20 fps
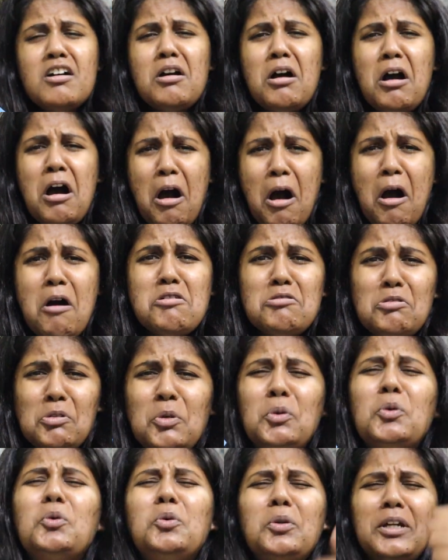
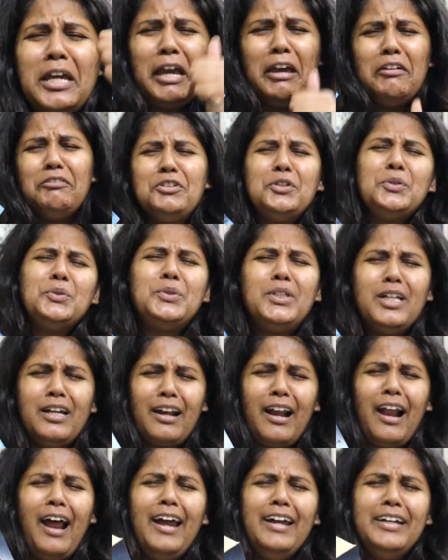who gave you the
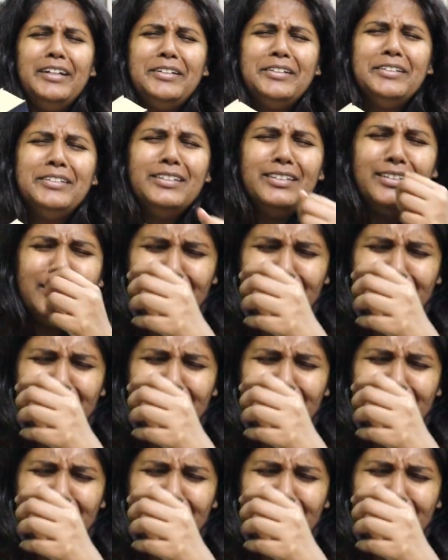right?